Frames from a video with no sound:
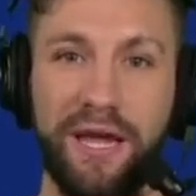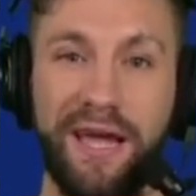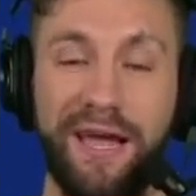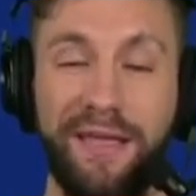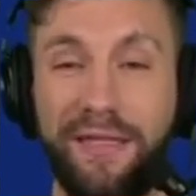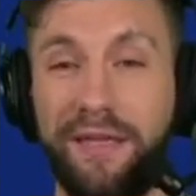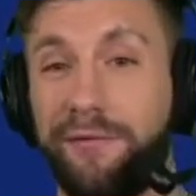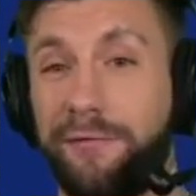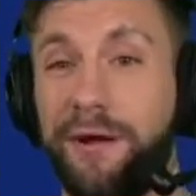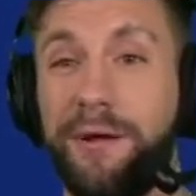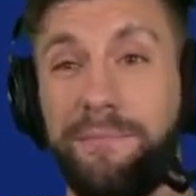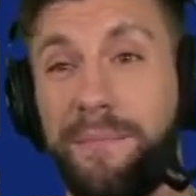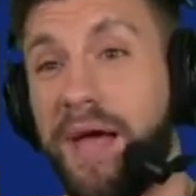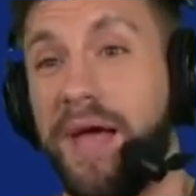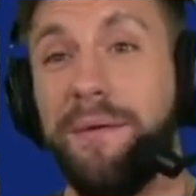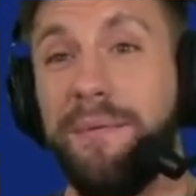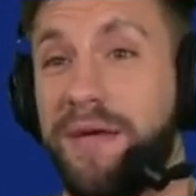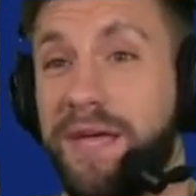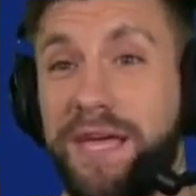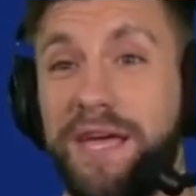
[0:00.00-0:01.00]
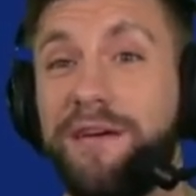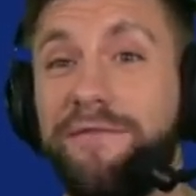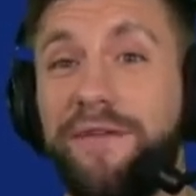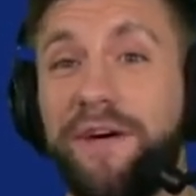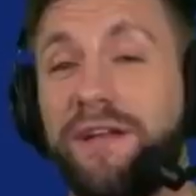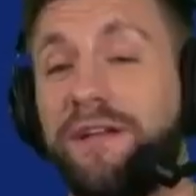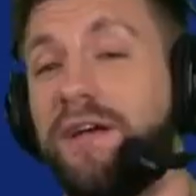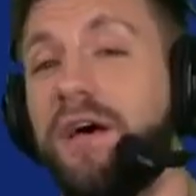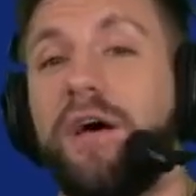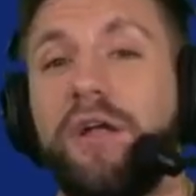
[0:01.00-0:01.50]
and then maybe
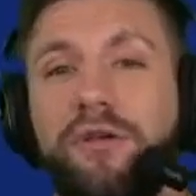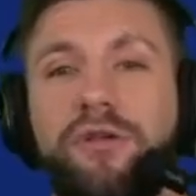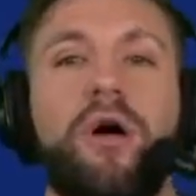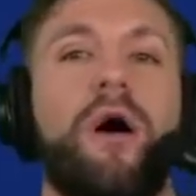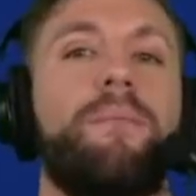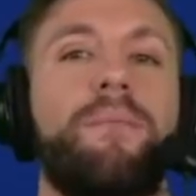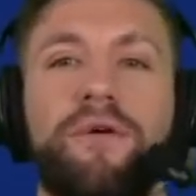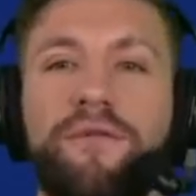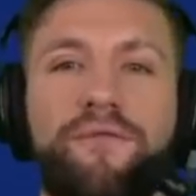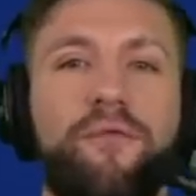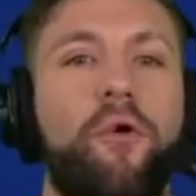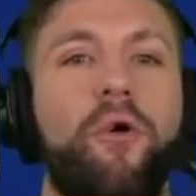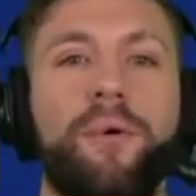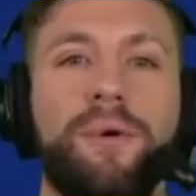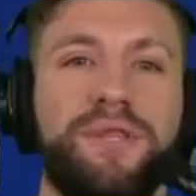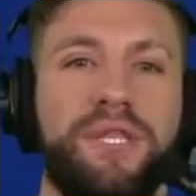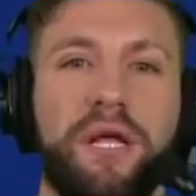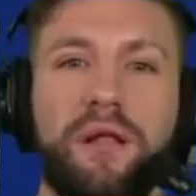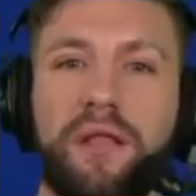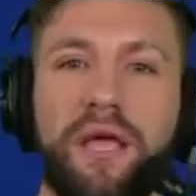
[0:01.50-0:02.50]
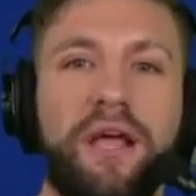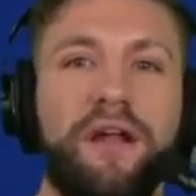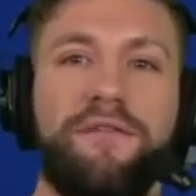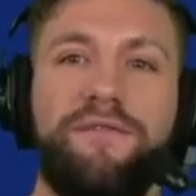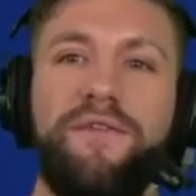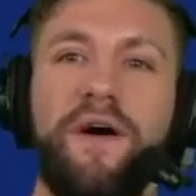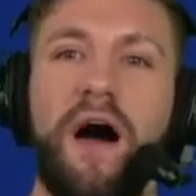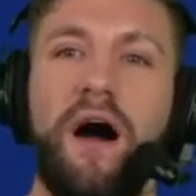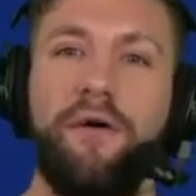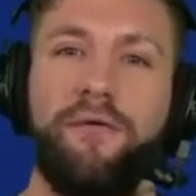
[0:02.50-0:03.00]
even number 4 with the Atlanta
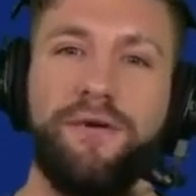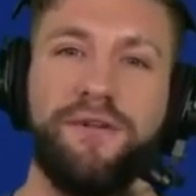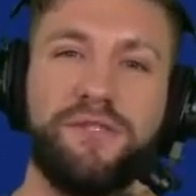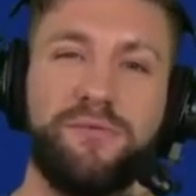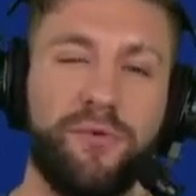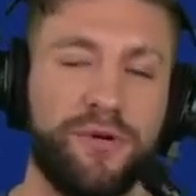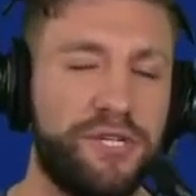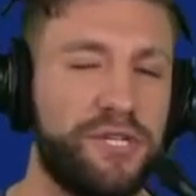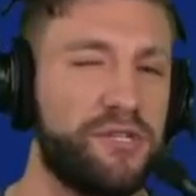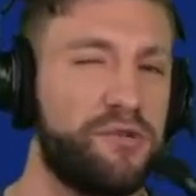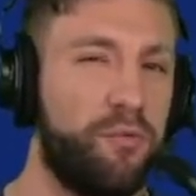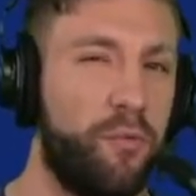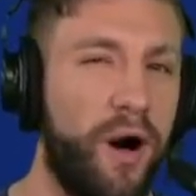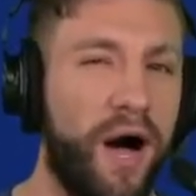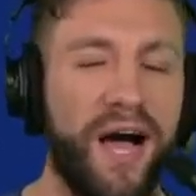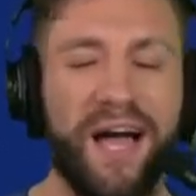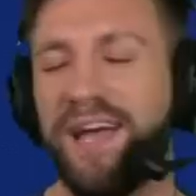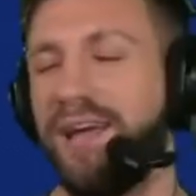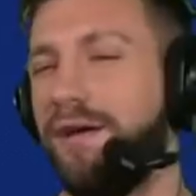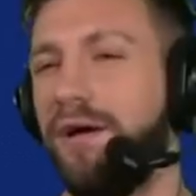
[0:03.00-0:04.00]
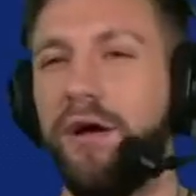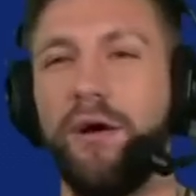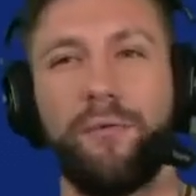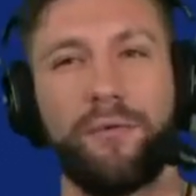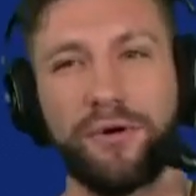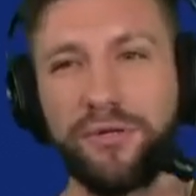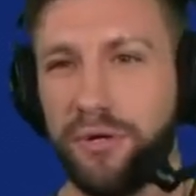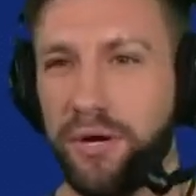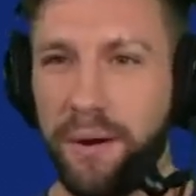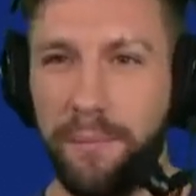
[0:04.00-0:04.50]
Falcons, which is why we're
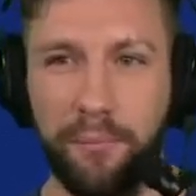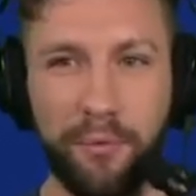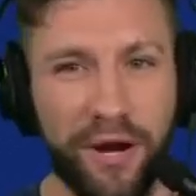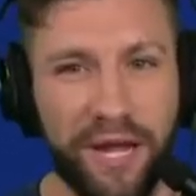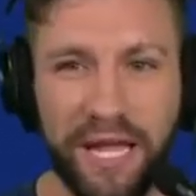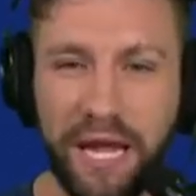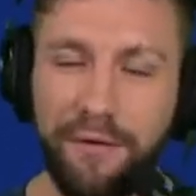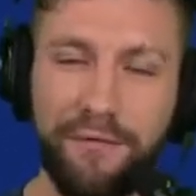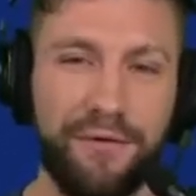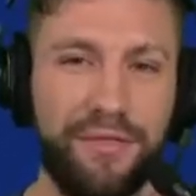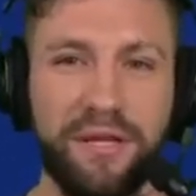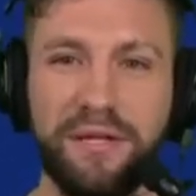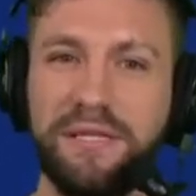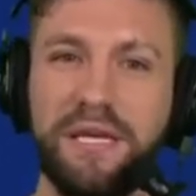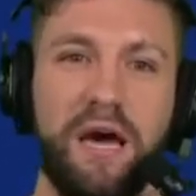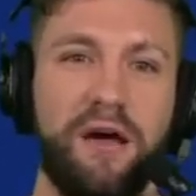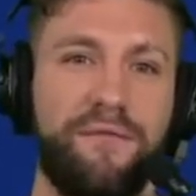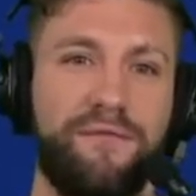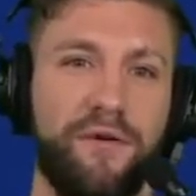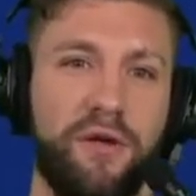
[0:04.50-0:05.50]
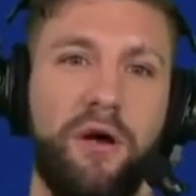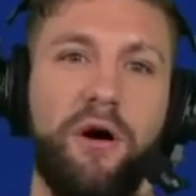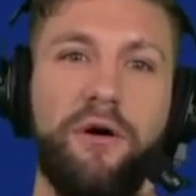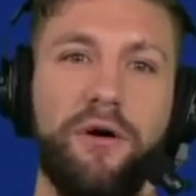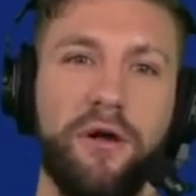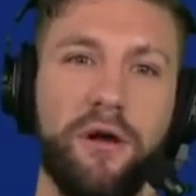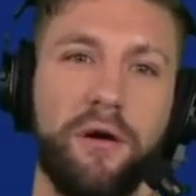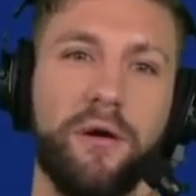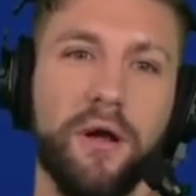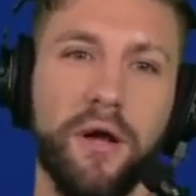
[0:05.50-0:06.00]
trying to break everything down for y'all
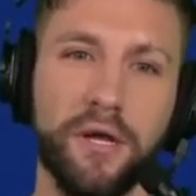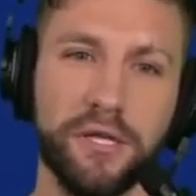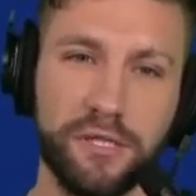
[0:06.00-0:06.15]
here.